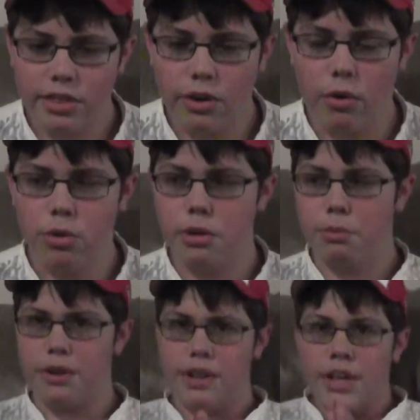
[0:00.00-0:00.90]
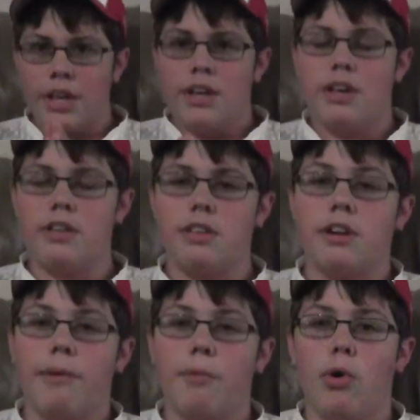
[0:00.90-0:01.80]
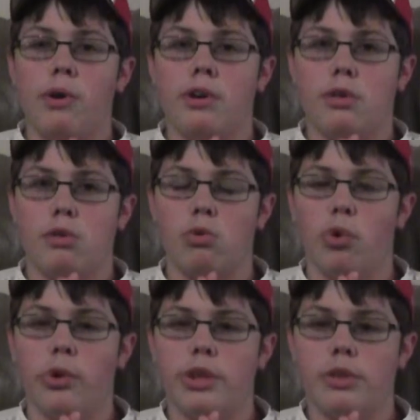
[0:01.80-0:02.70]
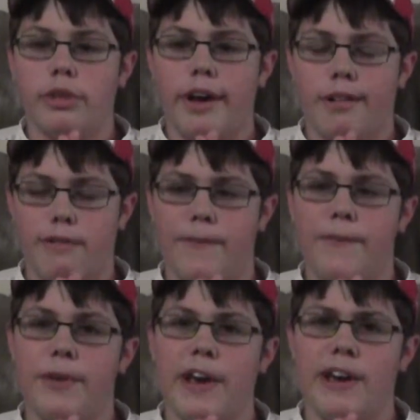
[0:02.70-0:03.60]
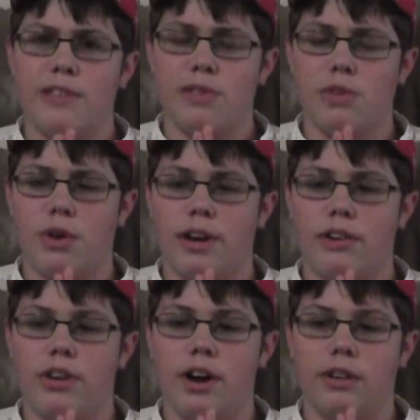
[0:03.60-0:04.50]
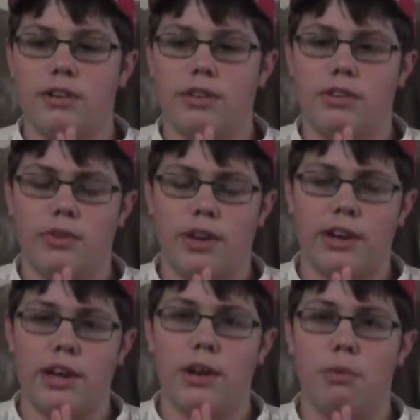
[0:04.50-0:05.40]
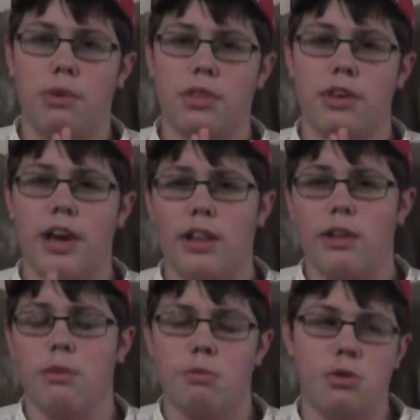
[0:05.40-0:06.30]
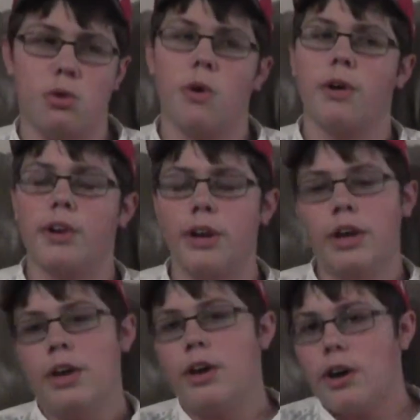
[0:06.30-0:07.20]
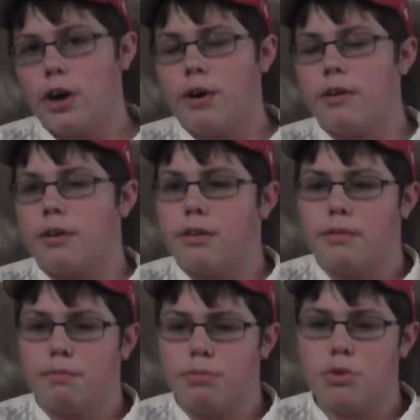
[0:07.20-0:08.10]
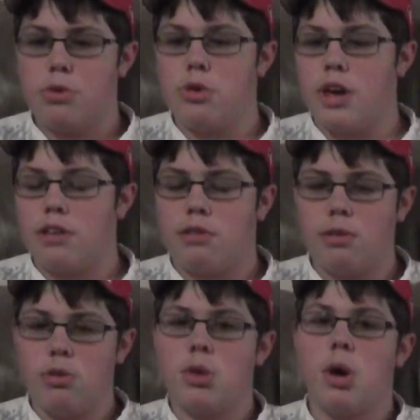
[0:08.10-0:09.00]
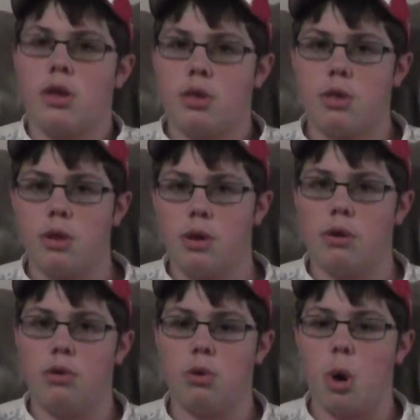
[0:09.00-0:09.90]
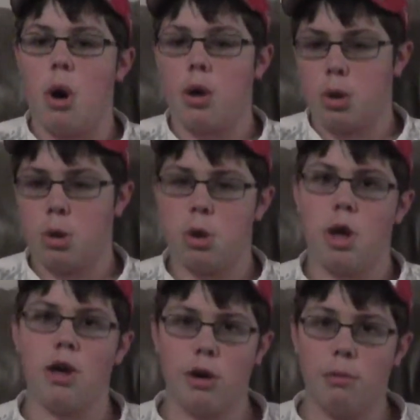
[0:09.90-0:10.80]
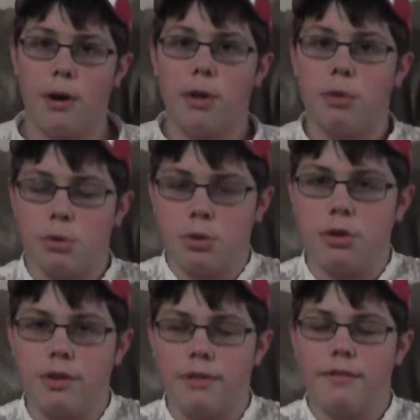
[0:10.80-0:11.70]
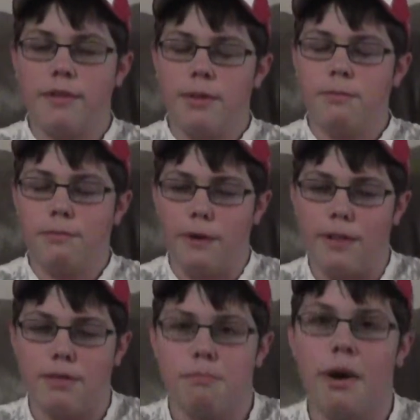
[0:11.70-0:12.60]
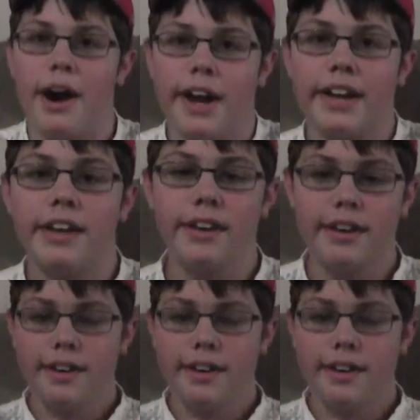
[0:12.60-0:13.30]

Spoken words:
The only reason I'm going to school these last few days is so I can hang out with Caleb, Jordan, Jason, Justin, Josh, Jacob, all those good friends of mine.